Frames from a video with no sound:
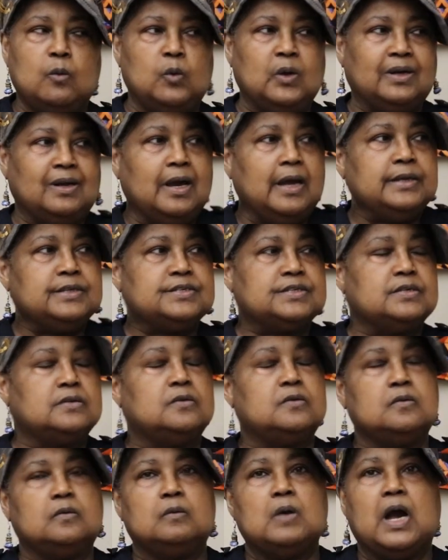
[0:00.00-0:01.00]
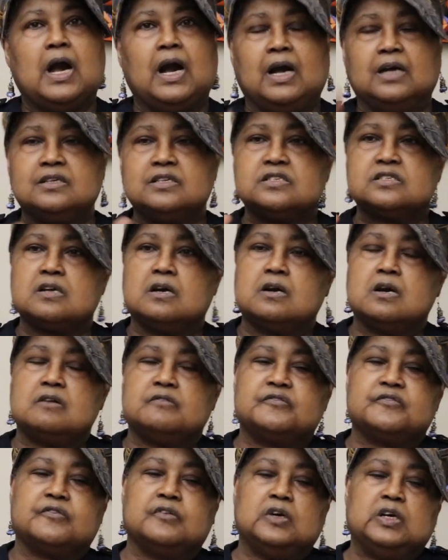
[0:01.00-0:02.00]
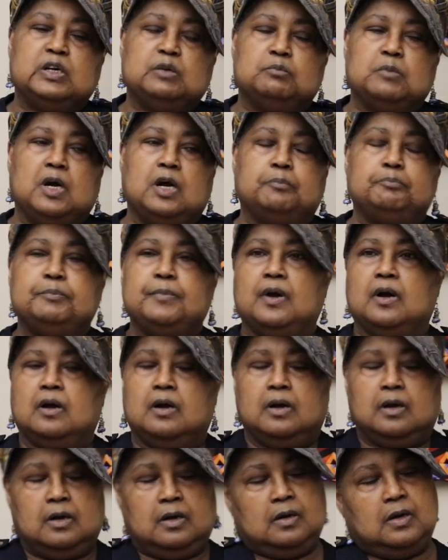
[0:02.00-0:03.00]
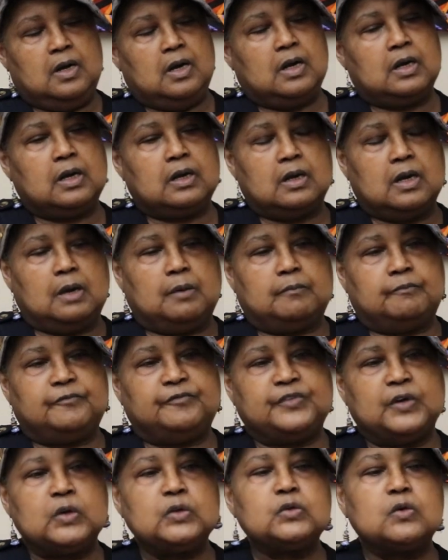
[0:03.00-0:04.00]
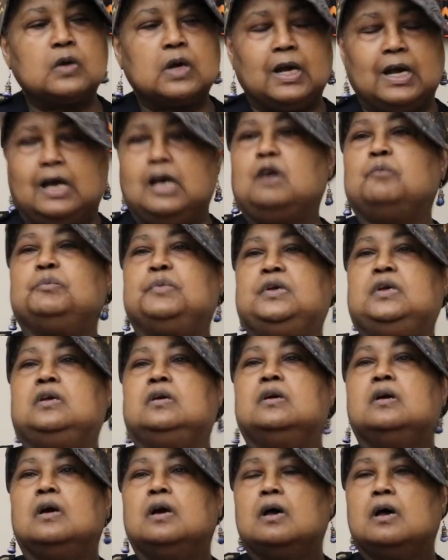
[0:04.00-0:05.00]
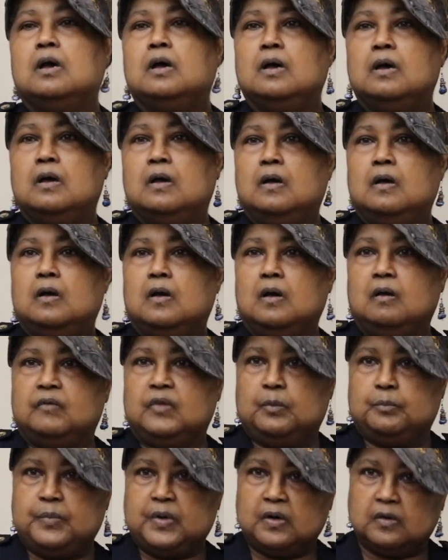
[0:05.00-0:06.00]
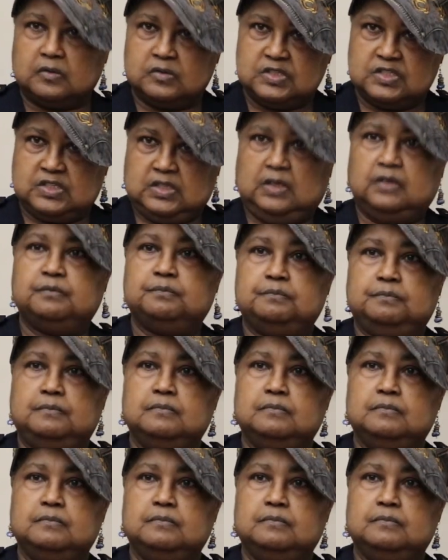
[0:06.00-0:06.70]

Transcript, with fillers: What I do, I start from a, uh, a, a photocopy of the person.